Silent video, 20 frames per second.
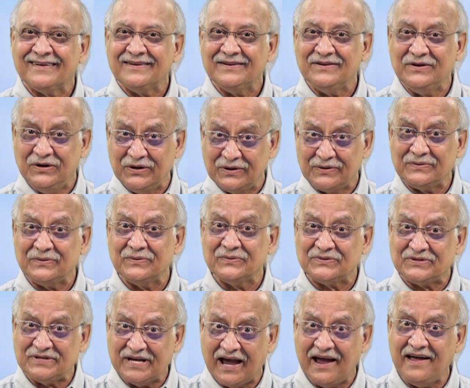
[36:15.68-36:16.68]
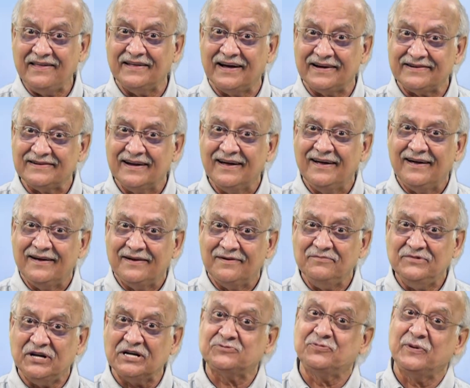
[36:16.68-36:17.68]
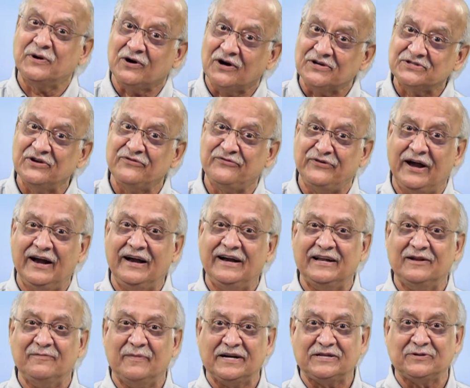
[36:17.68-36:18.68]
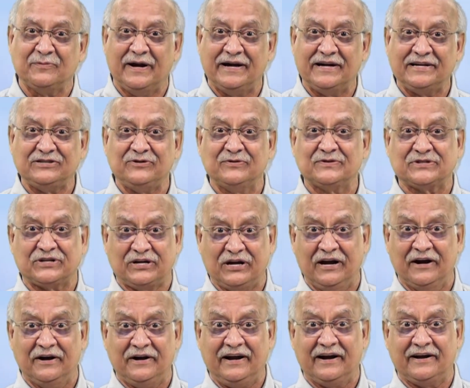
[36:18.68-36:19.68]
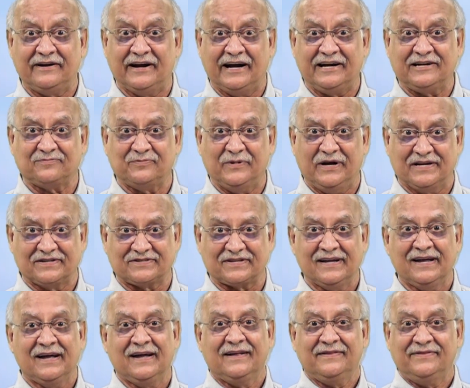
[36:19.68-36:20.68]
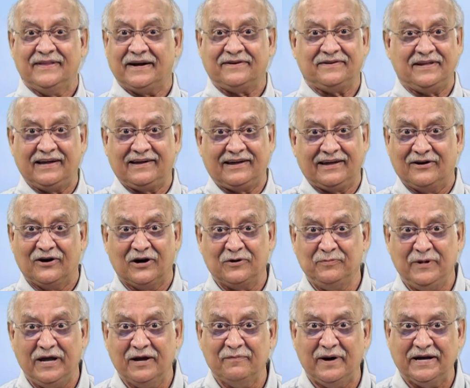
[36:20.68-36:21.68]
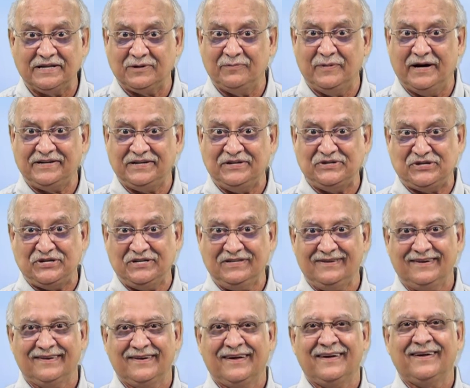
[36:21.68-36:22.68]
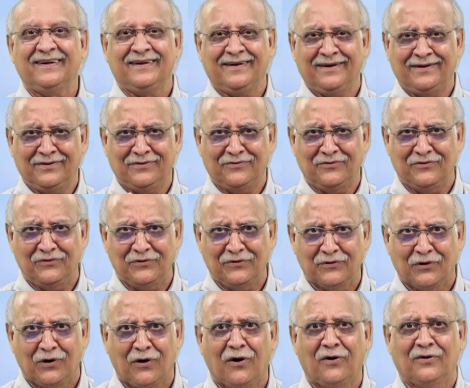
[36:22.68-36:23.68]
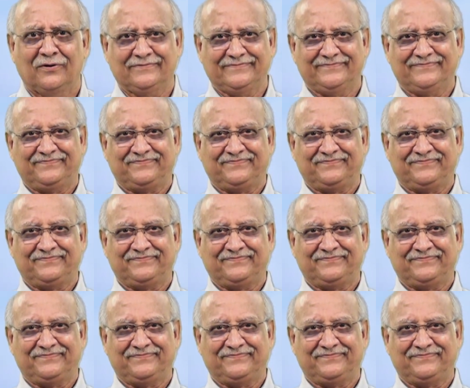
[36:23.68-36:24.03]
Do you say that just because he failed in mathematics, he was scared, he had nightmares, that he cannot be a mathematician? No.